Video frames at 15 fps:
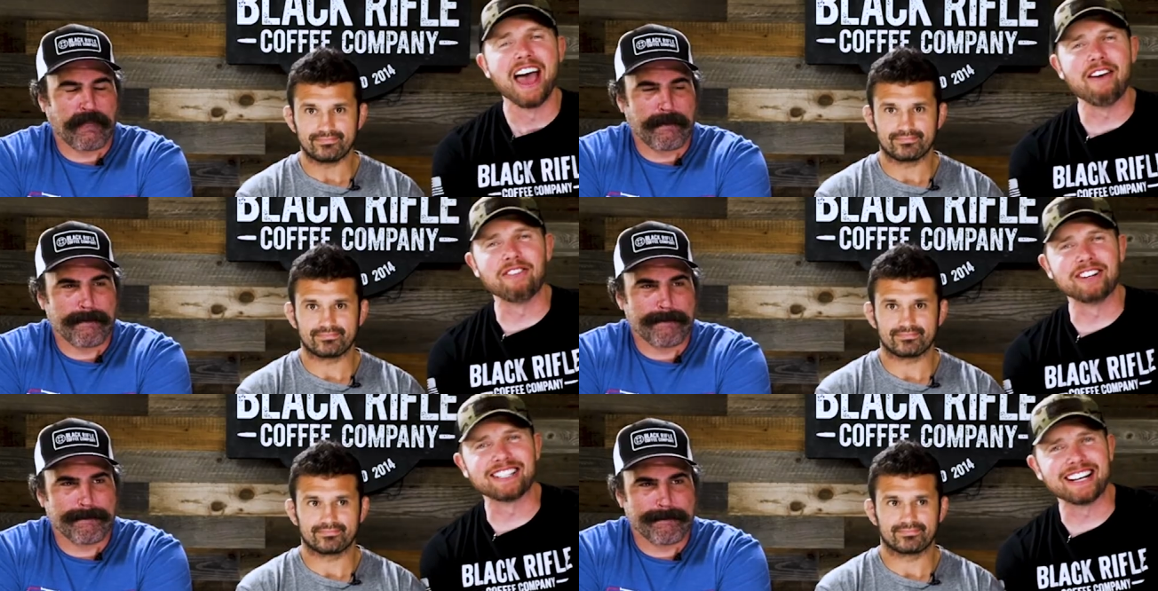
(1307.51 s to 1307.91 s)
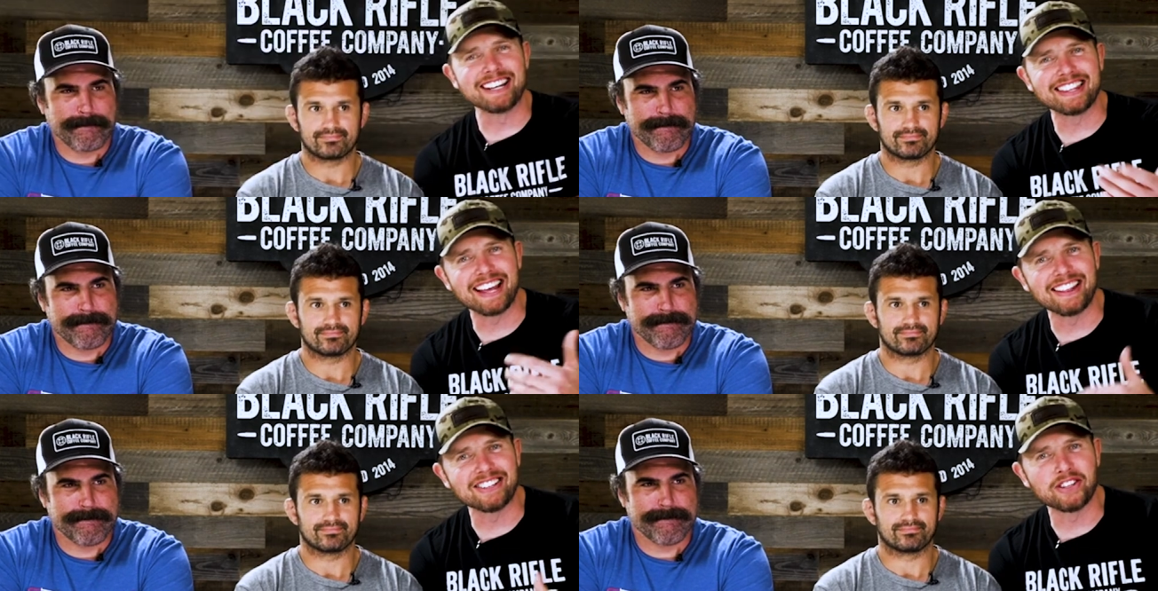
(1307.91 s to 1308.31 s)
Speaker 1: if there's
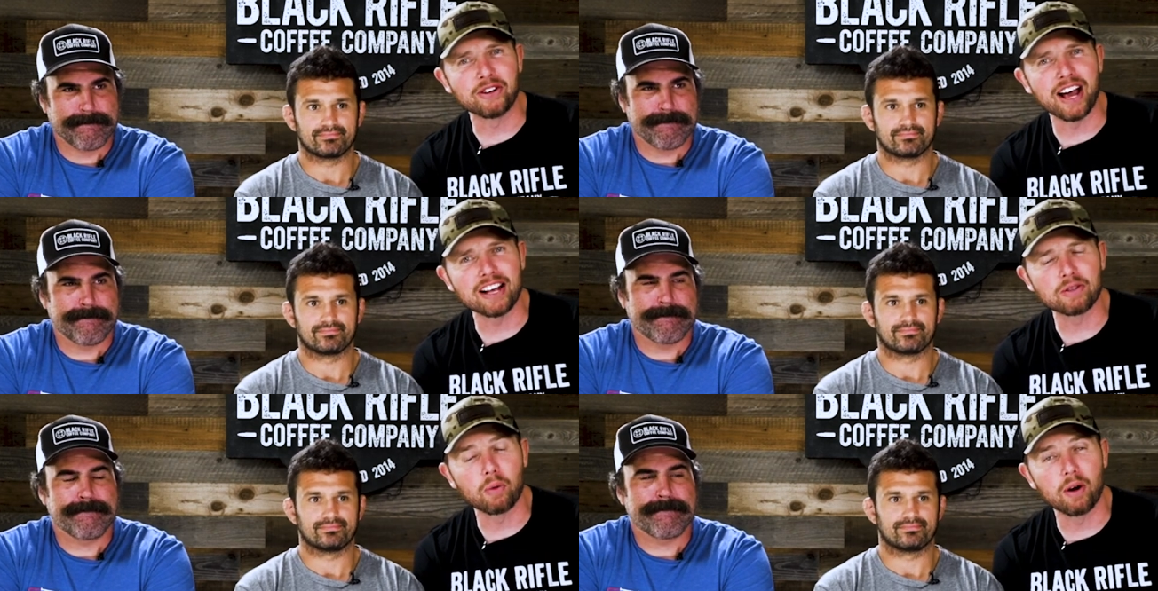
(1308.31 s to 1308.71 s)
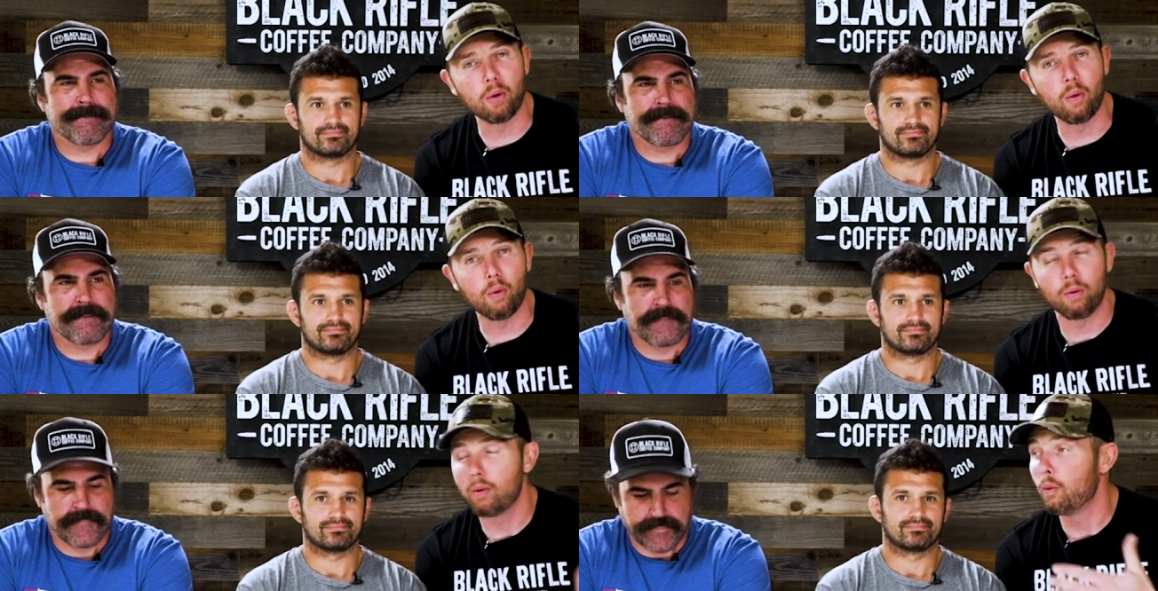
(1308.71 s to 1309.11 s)
anything that you guys want
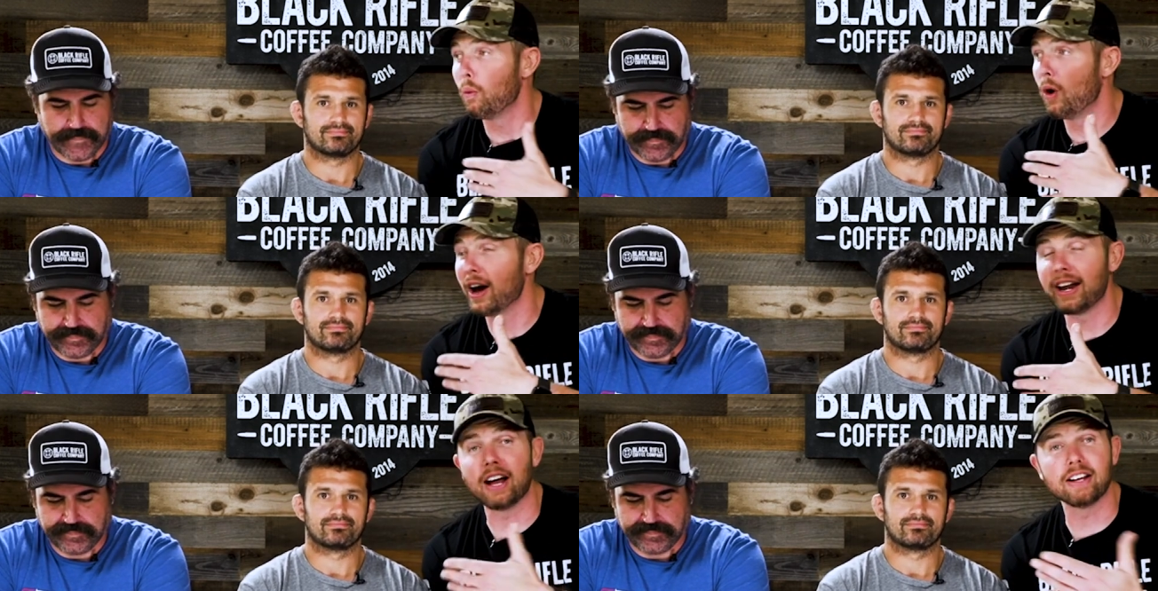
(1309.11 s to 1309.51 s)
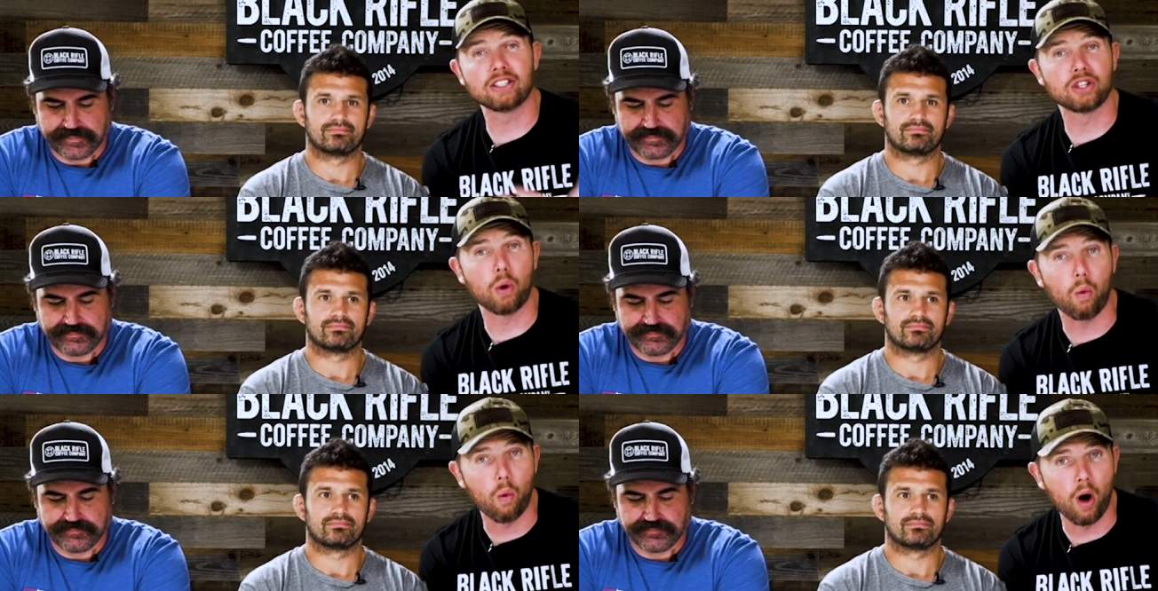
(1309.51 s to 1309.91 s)
to want us to
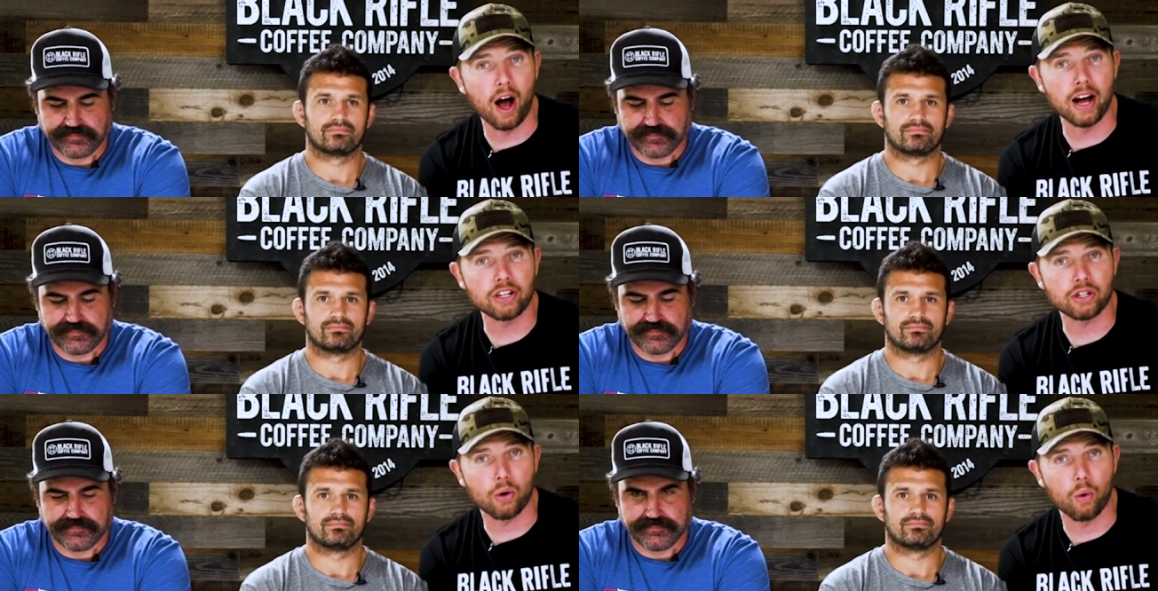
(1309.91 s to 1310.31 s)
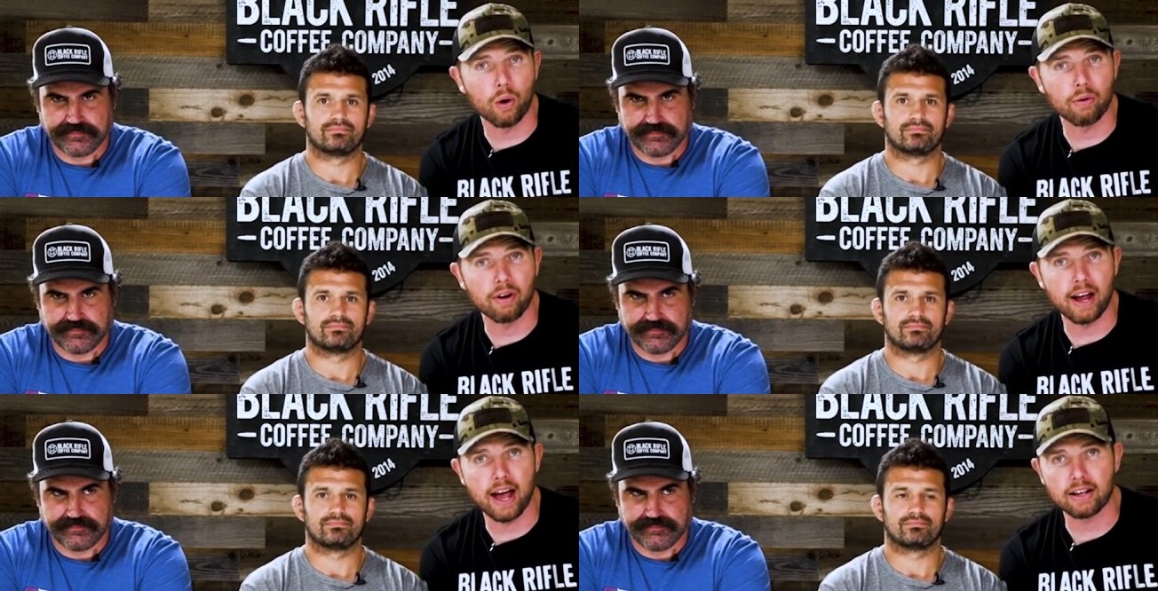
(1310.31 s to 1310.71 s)
watch or
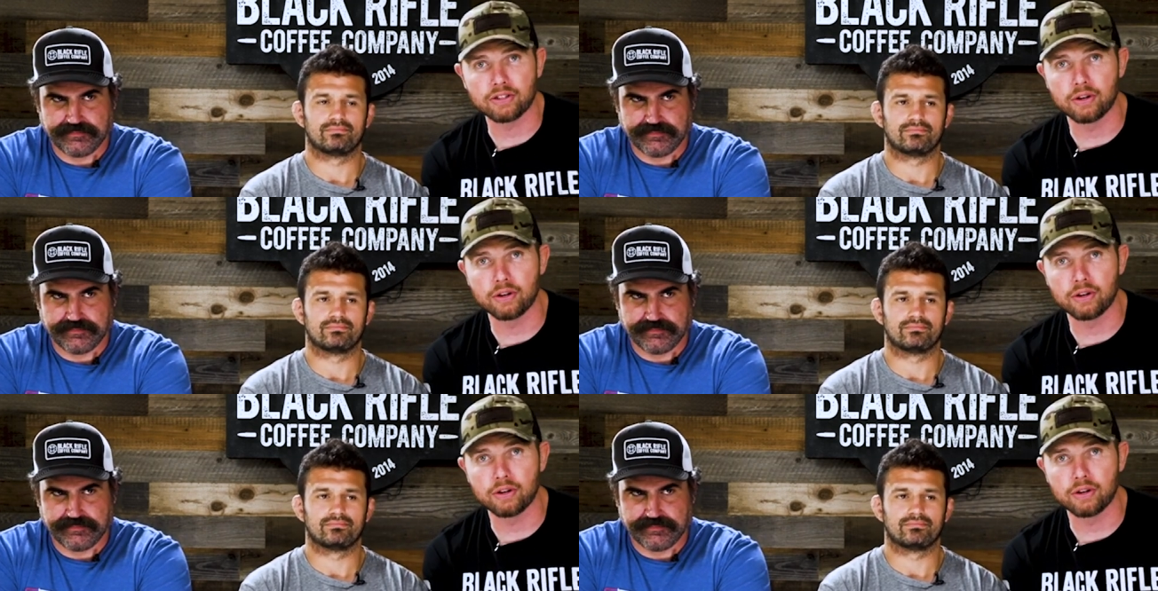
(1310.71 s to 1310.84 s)
react